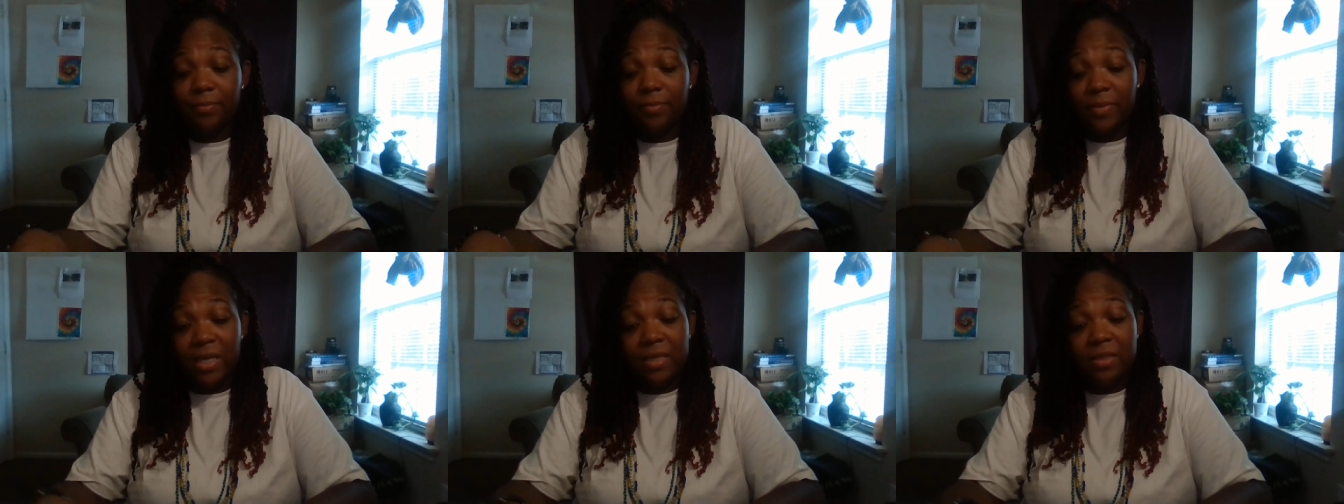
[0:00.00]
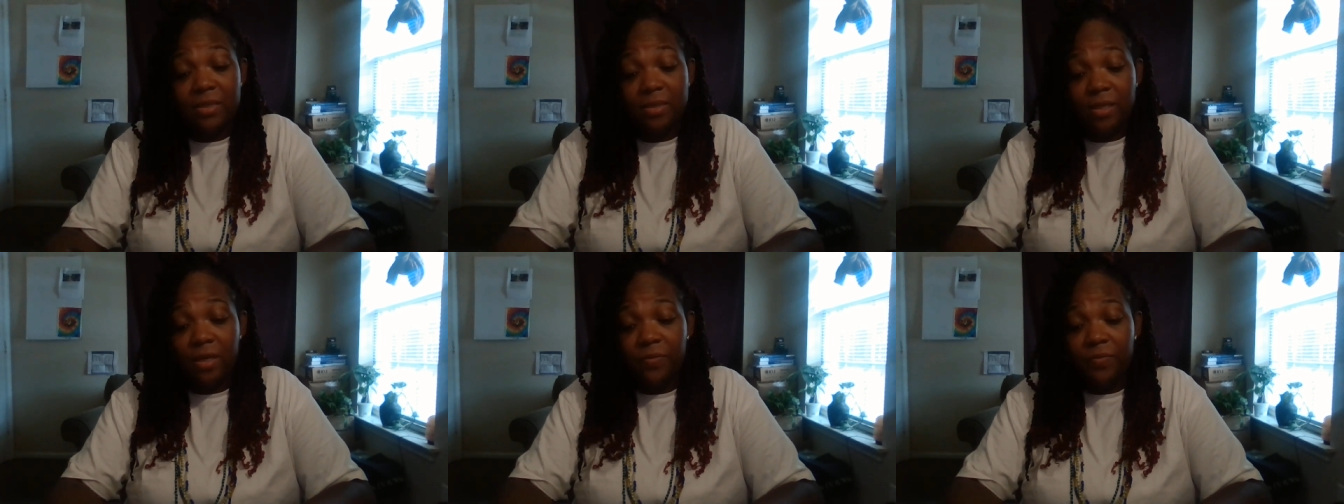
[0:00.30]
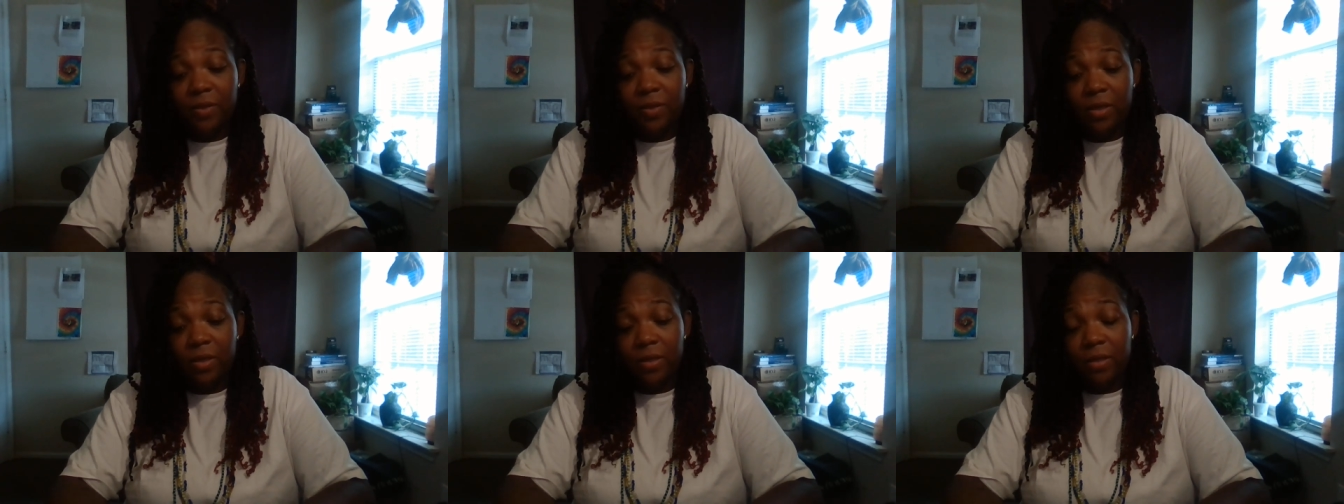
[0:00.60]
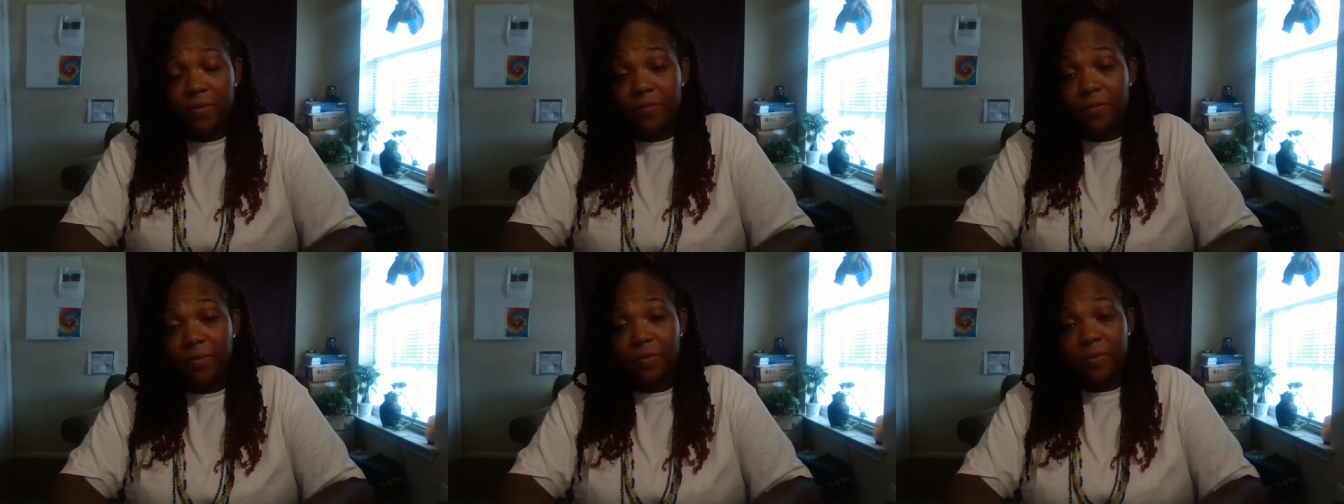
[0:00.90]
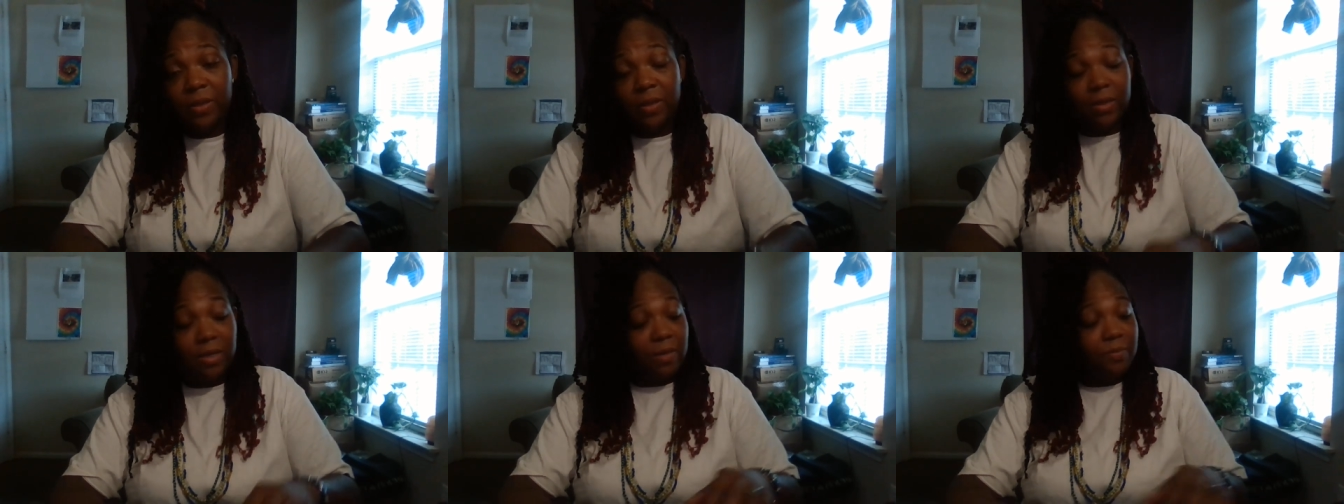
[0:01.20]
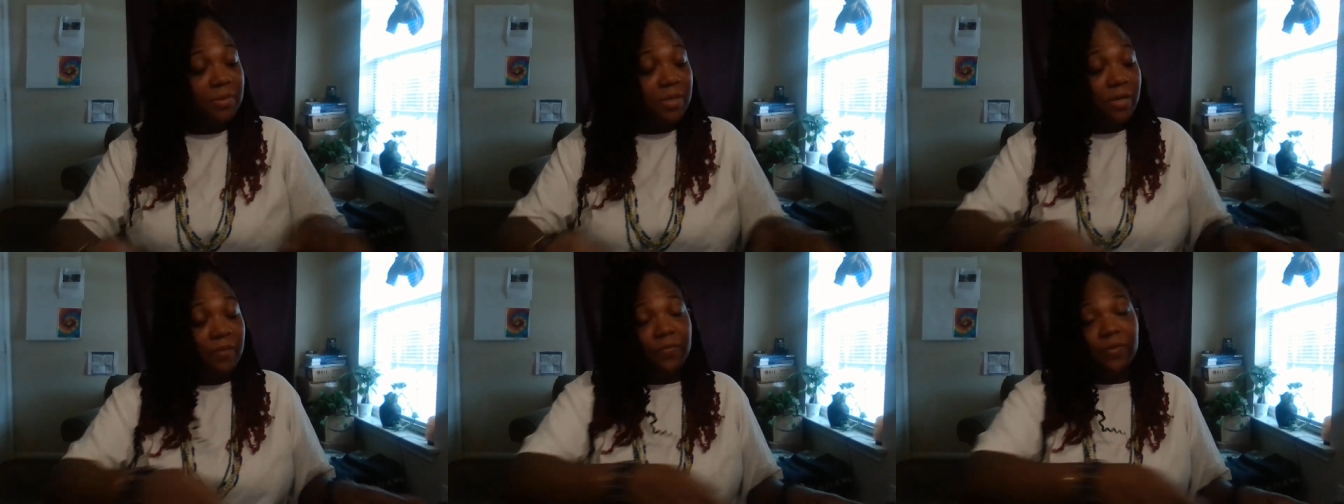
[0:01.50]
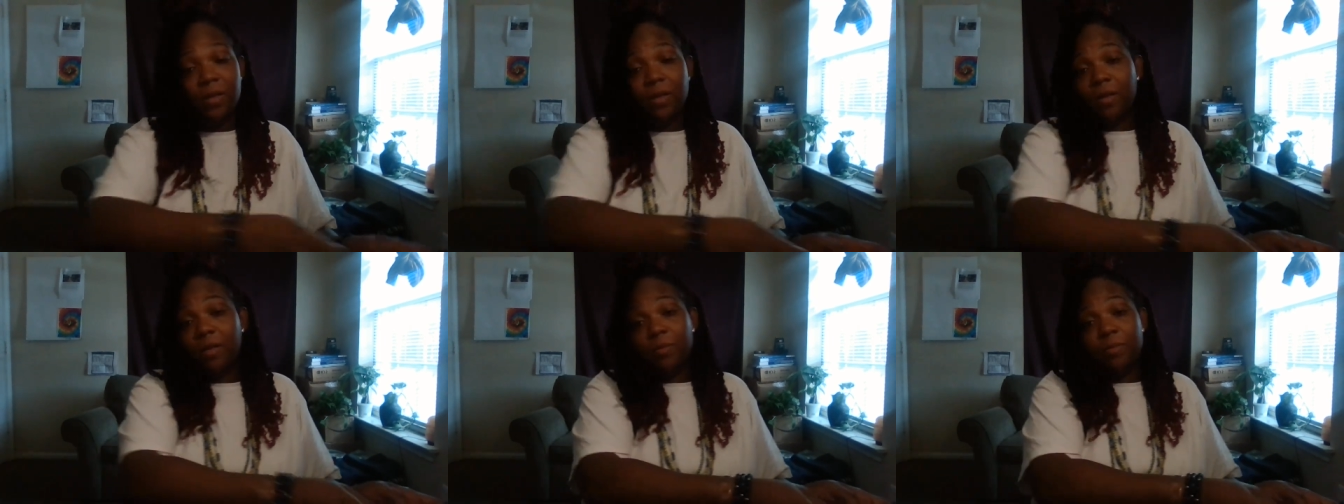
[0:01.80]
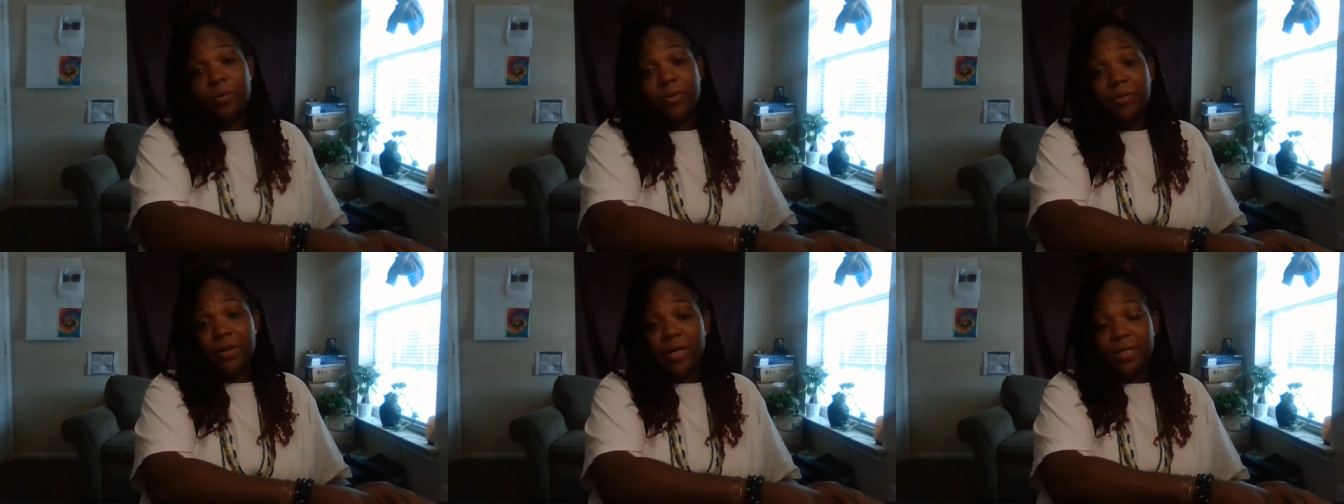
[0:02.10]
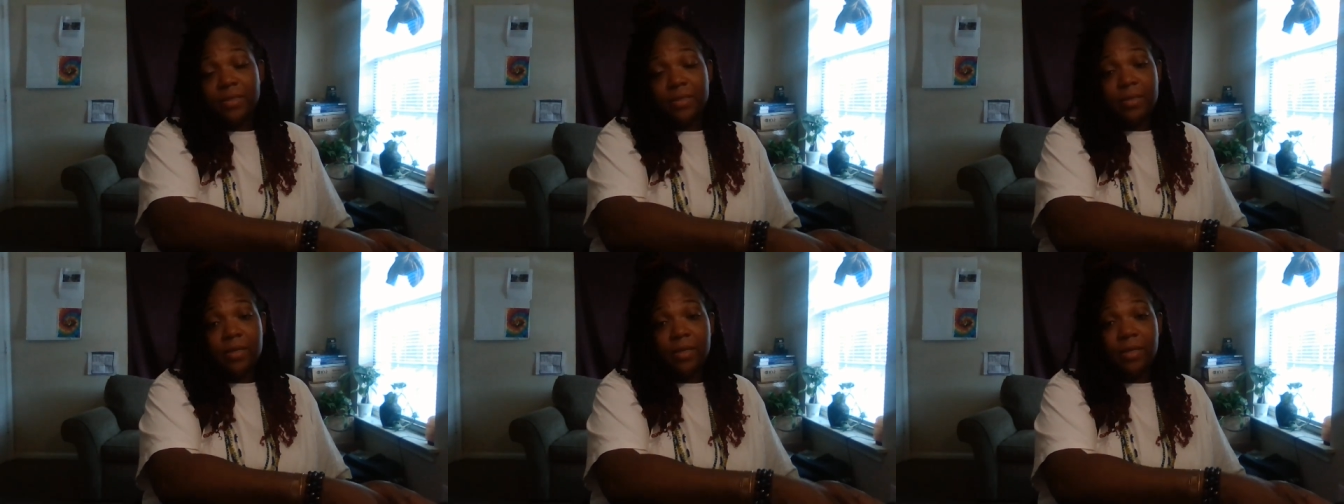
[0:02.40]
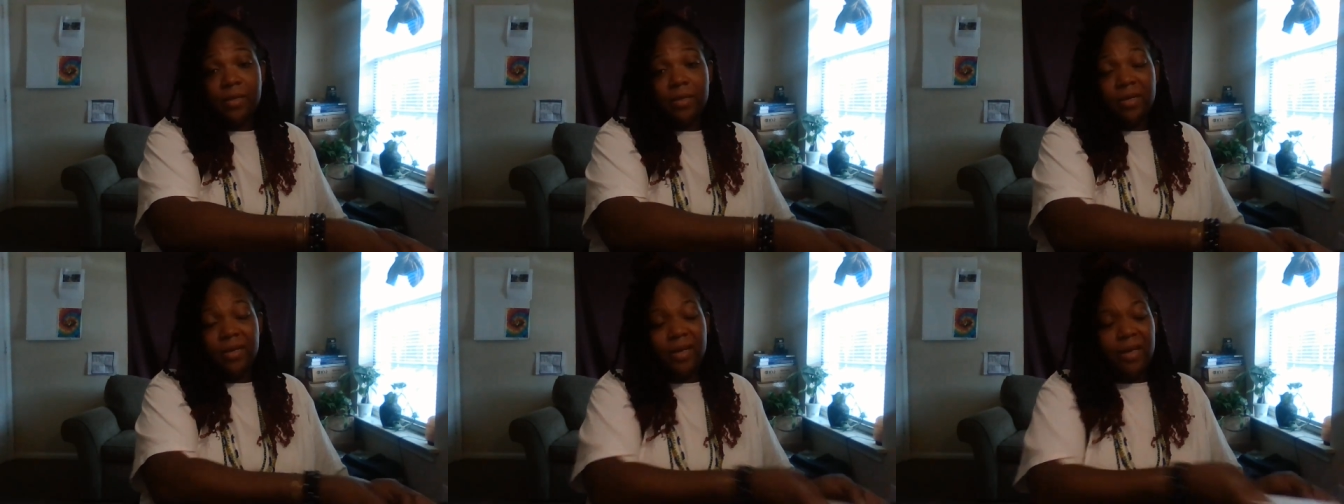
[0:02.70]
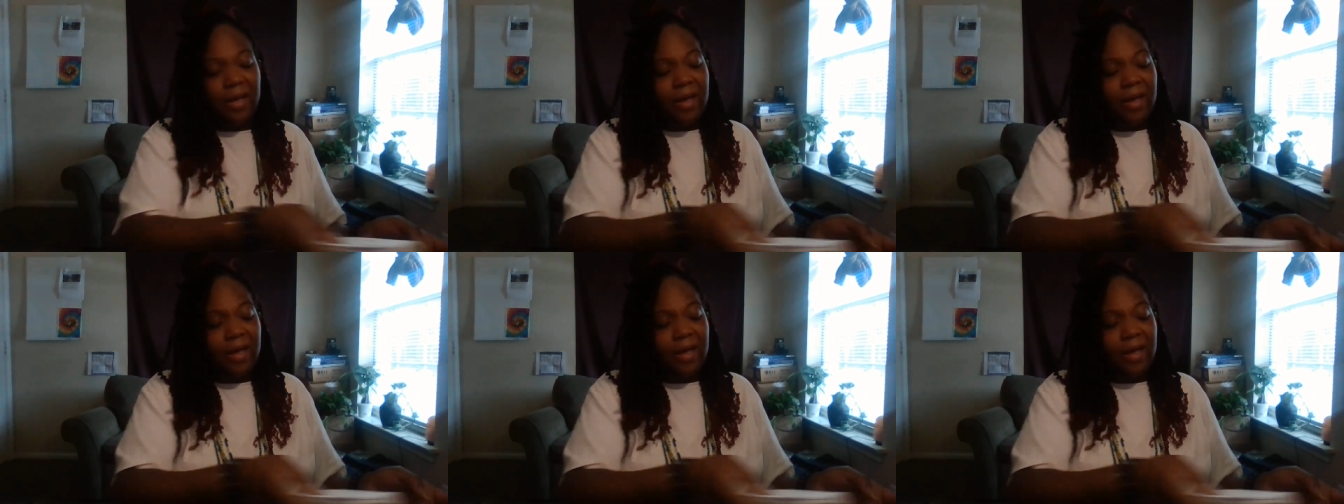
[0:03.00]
That's definitely for me. I'm definitely a procrastinator.